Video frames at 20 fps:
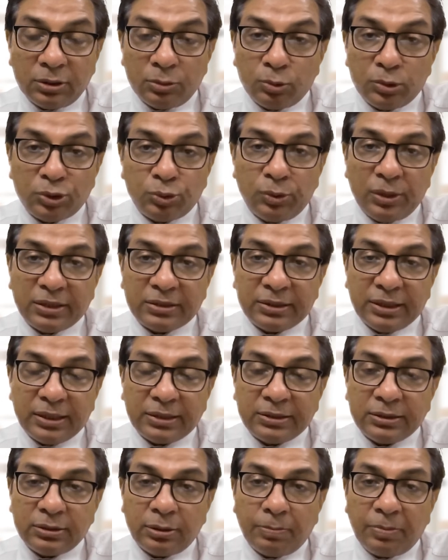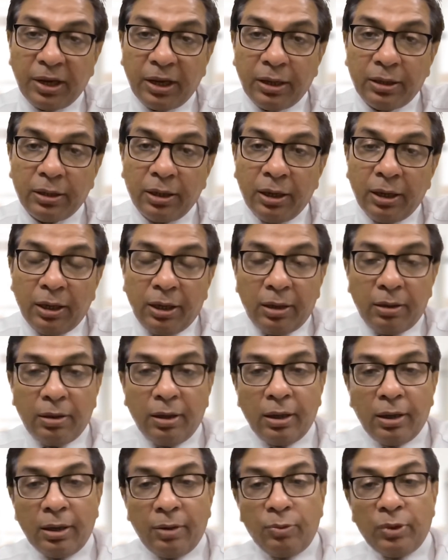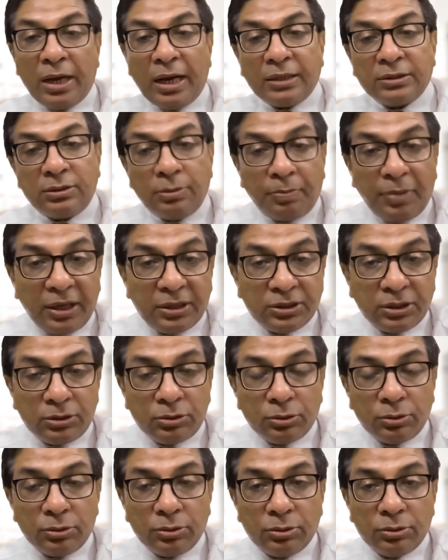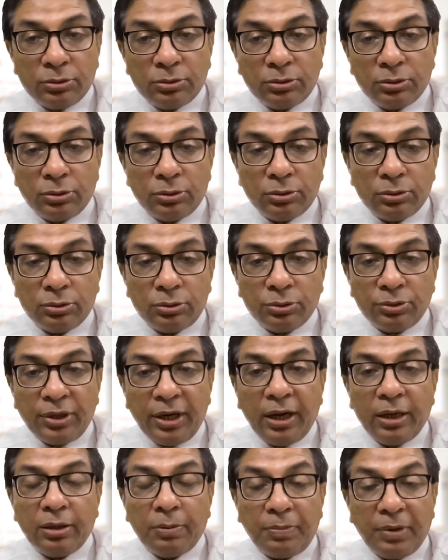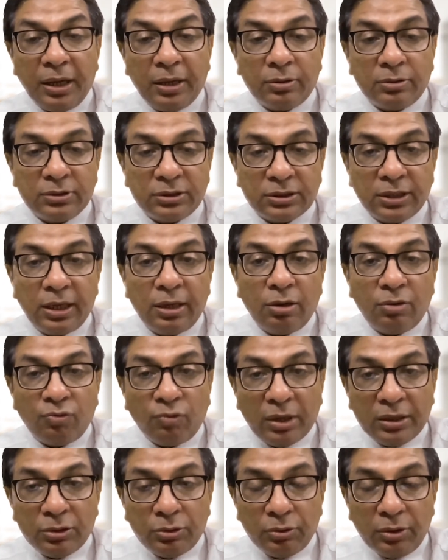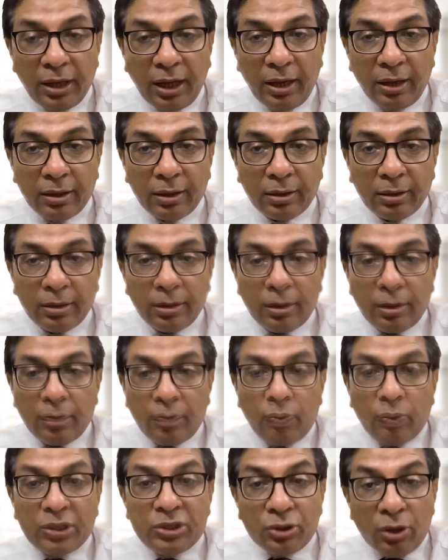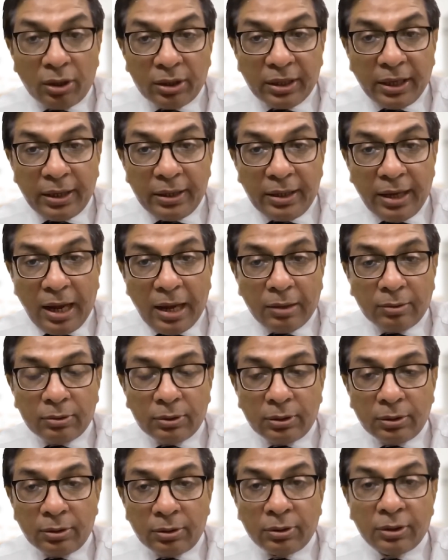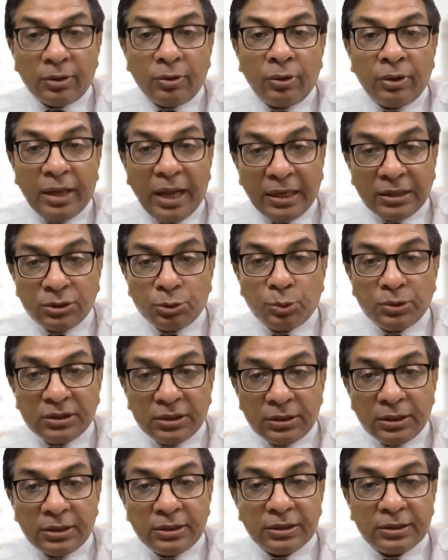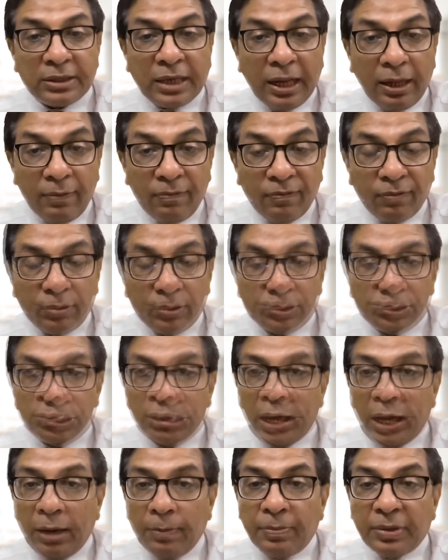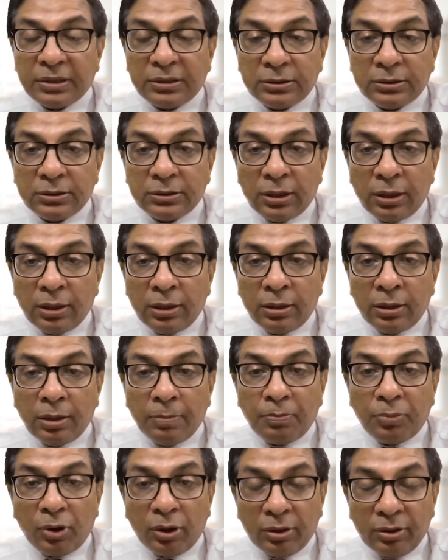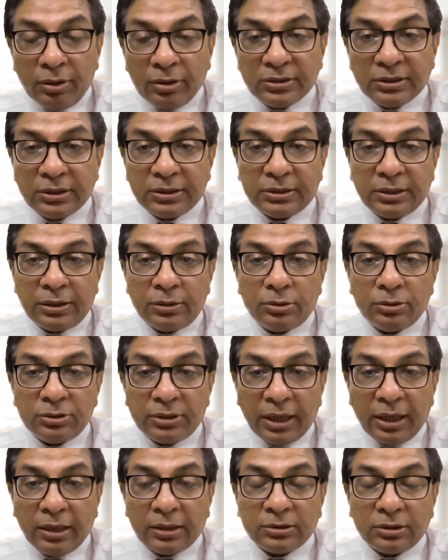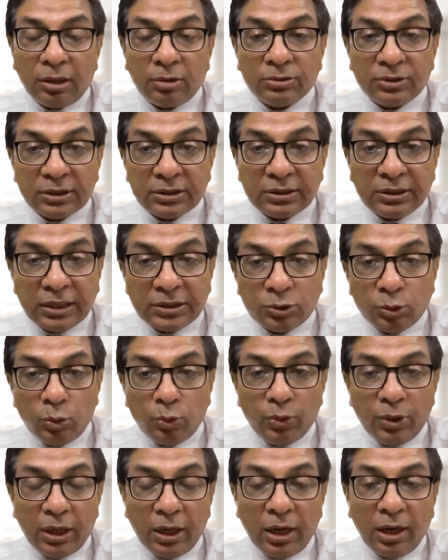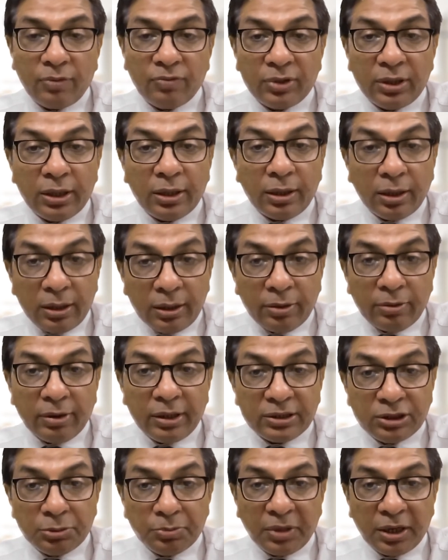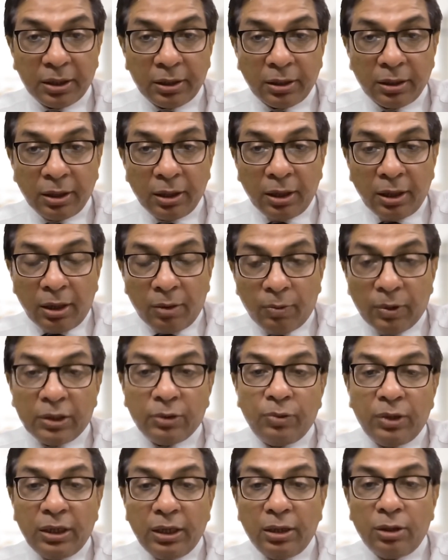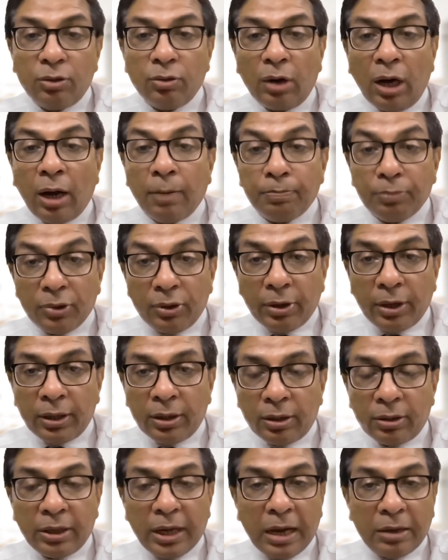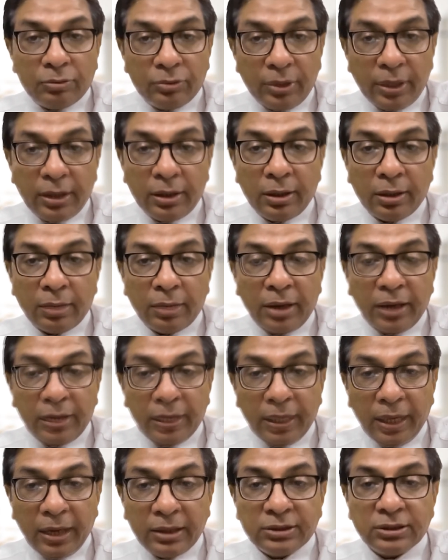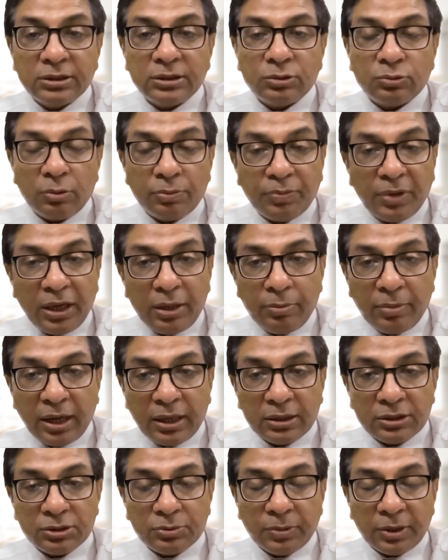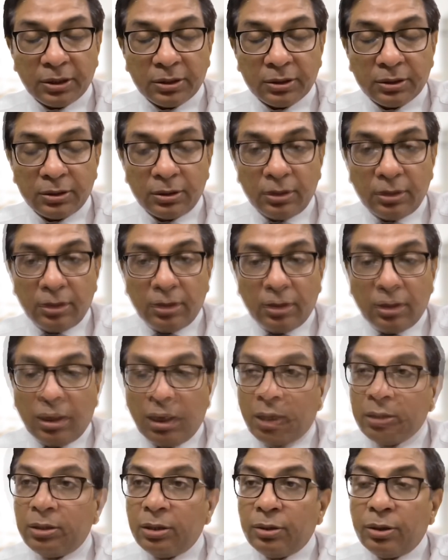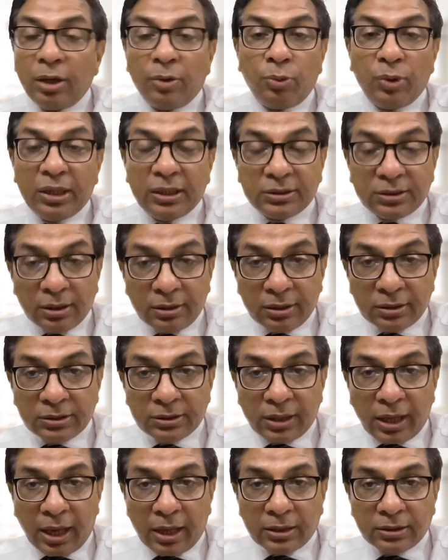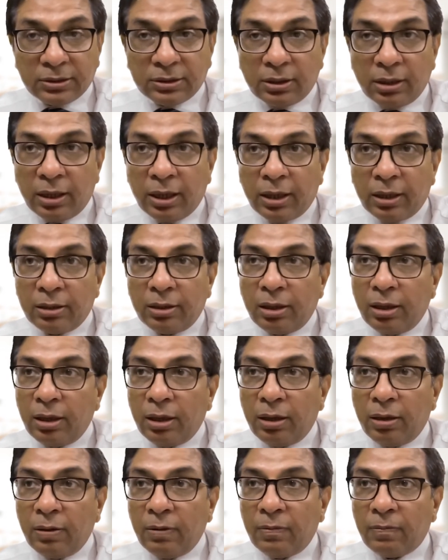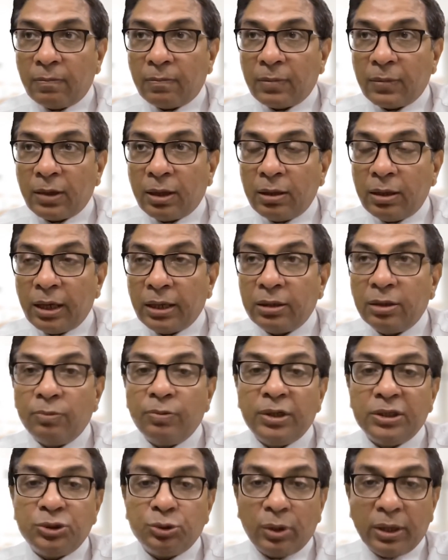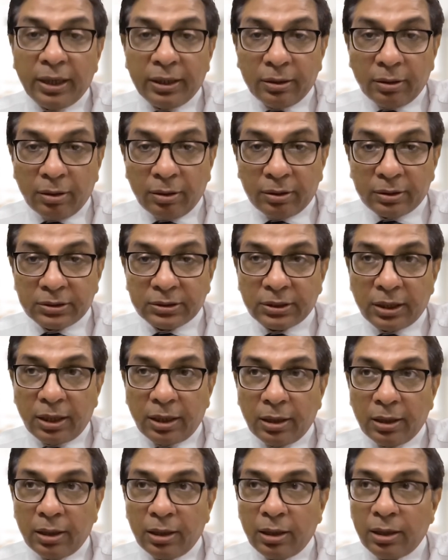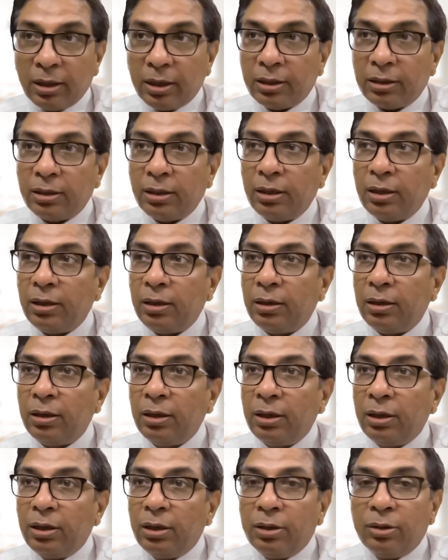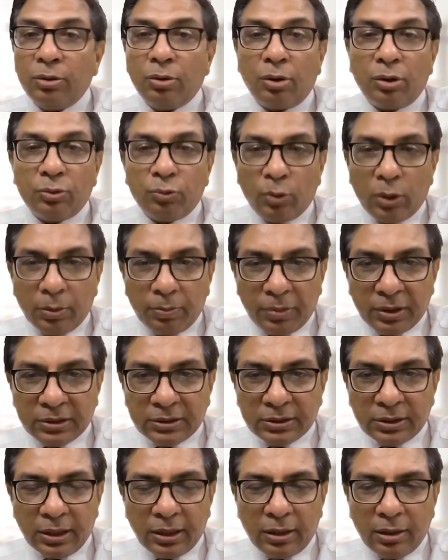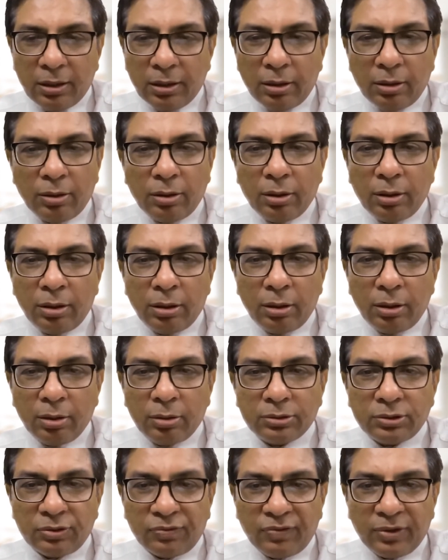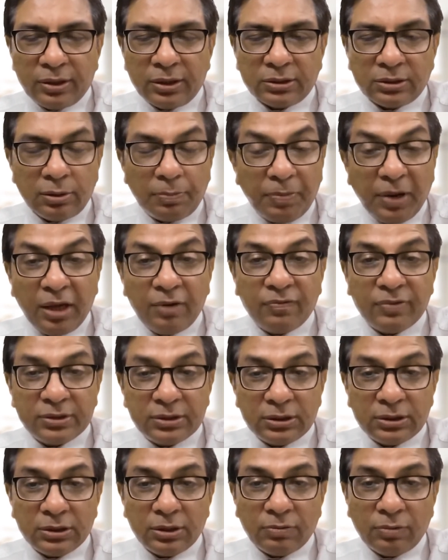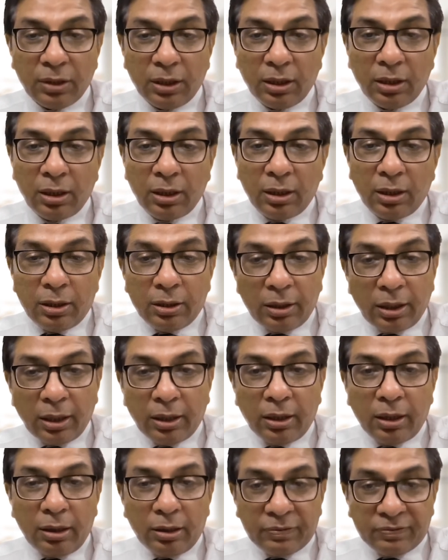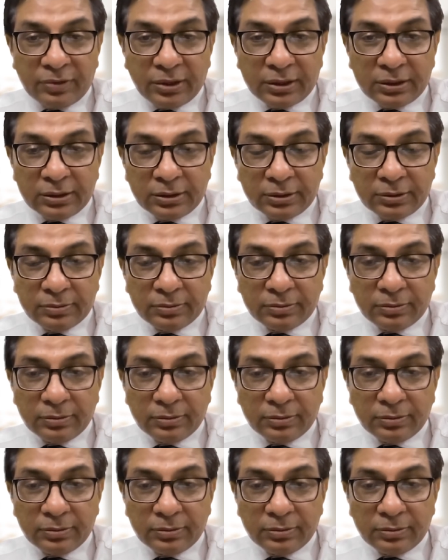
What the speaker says: in which we assess the pain. We ask the patient to grade the pain on a scale of 1 to 10. We jot that down. On next visit, it is helpful to help us in the prognosis and to tell us how successful we are with the current regimen, whether we need to upgrade or downgrade the medications for pain management. There are various other scales like the visual analog scale, like the non-verbal scale, loads of others. The pain physician will take care of this.